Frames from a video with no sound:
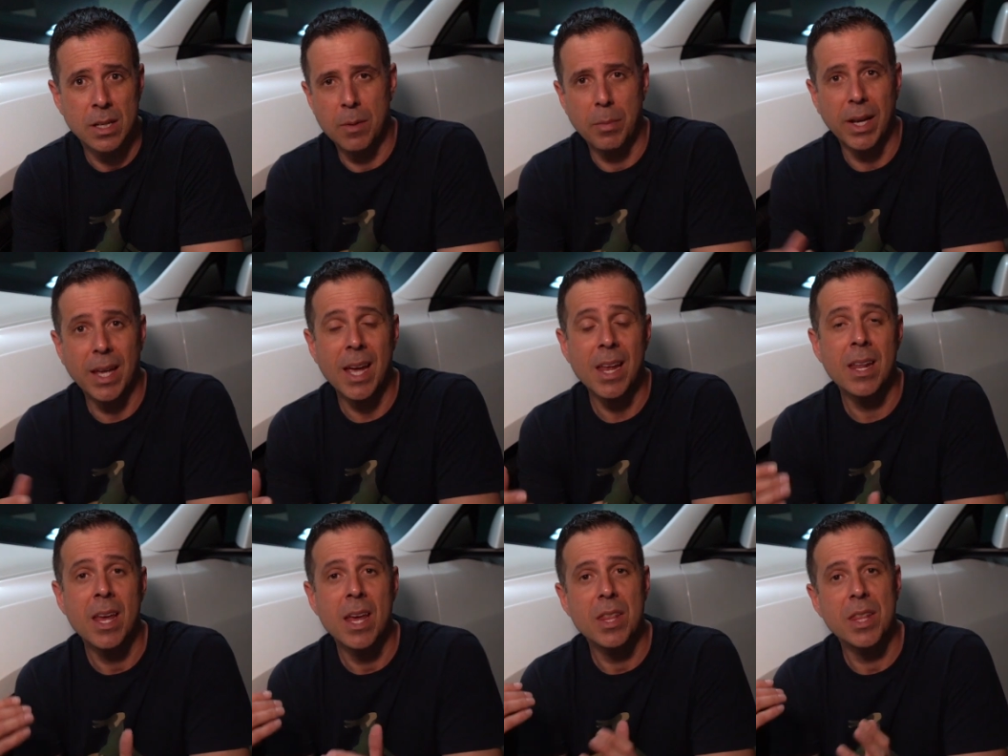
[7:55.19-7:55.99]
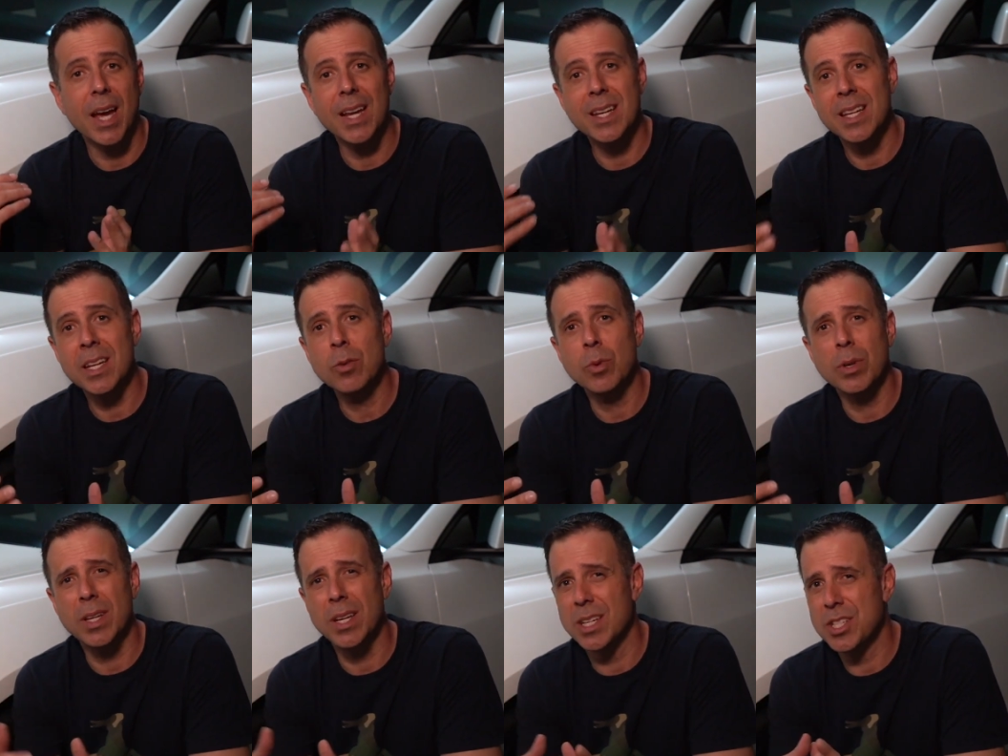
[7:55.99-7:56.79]
But again, the idea
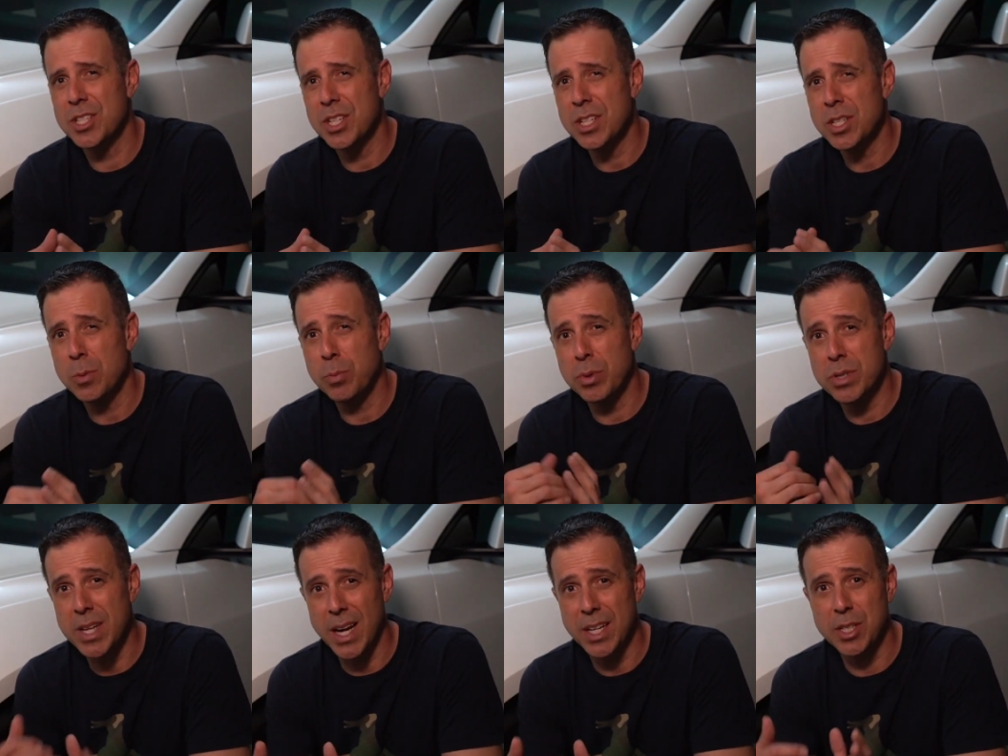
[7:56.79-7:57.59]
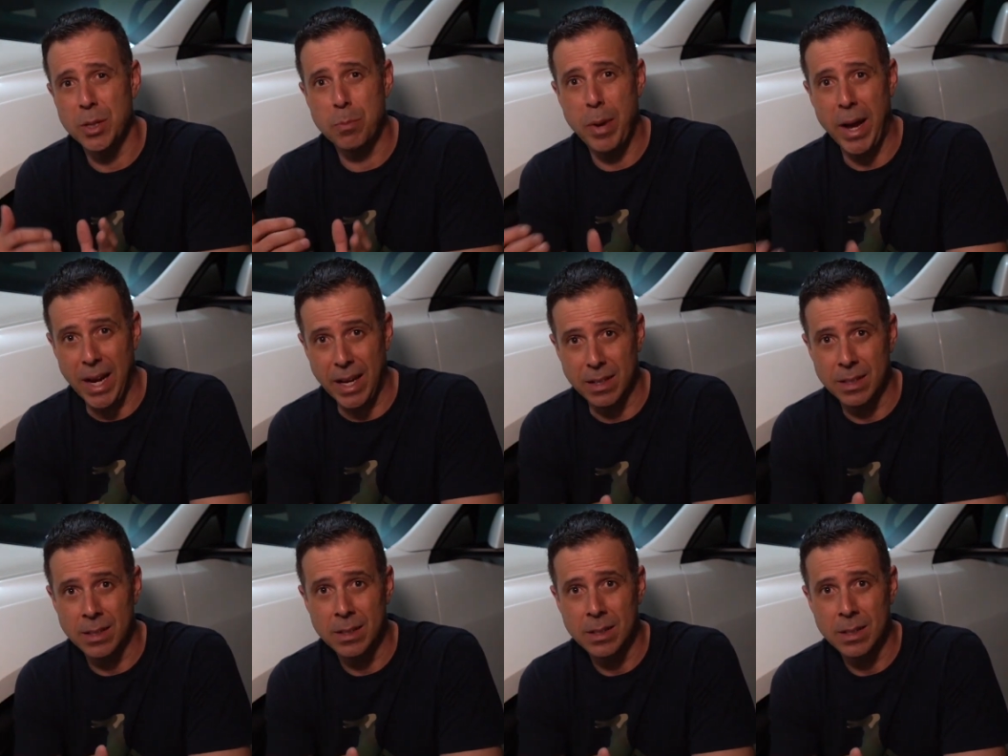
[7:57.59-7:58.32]
really is just to protect your paint.